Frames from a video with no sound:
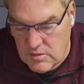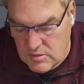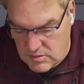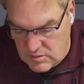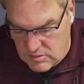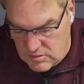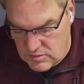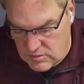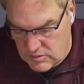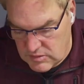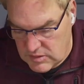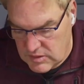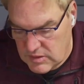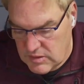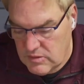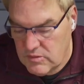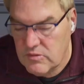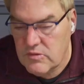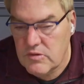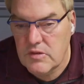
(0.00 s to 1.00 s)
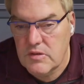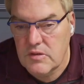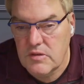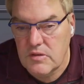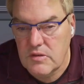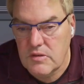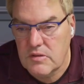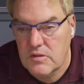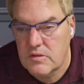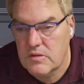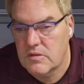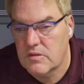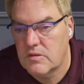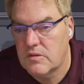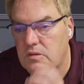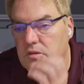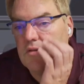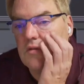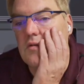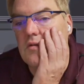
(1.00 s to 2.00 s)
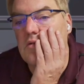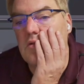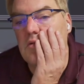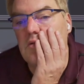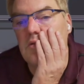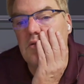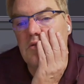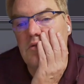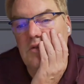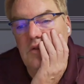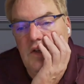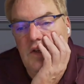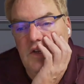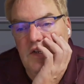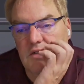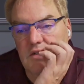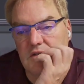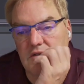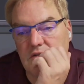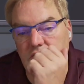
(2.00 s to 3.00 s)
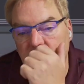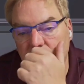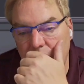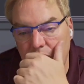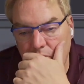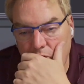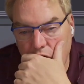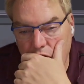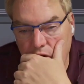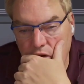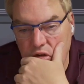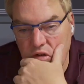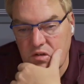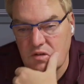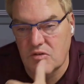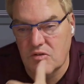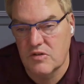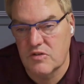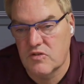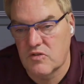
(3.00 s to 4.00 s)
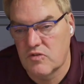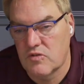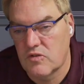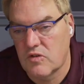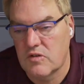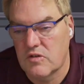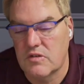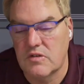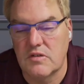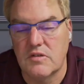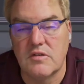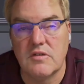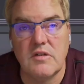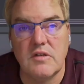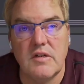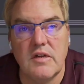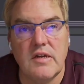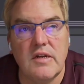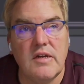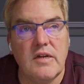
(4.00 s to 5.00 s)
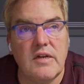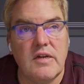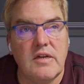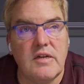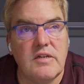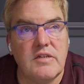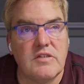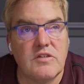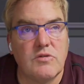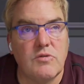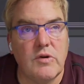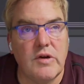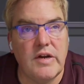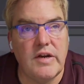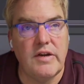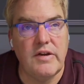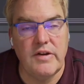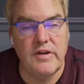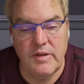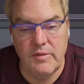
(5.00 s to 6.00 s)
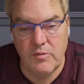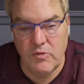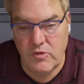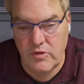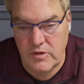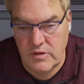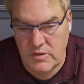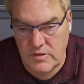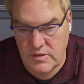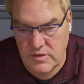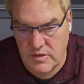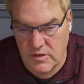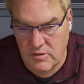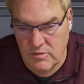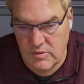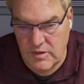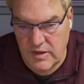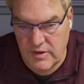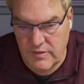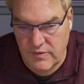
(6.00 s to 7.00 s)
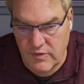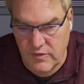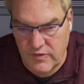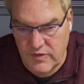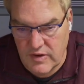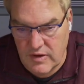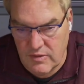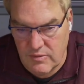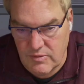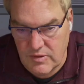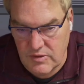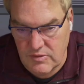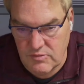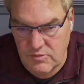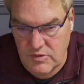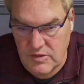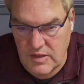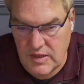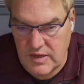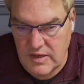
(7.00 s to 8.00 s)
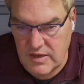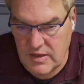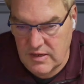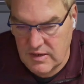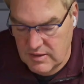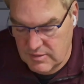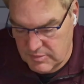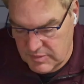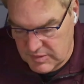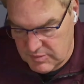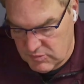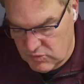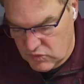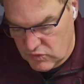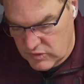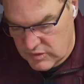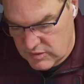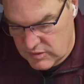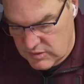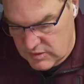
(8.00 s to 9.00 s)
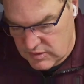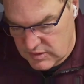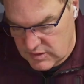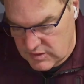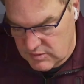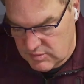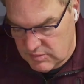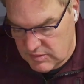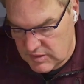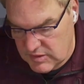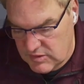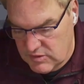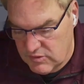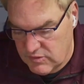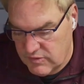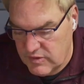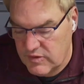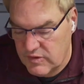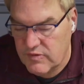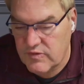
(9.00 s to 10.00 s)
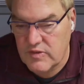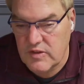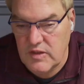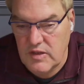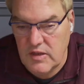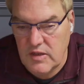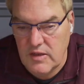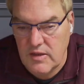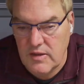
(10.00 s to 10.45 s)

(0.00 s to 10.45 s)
300. That is too small and also not square anymore. So we have to fiddle around with that a little bit more. Let's make 250.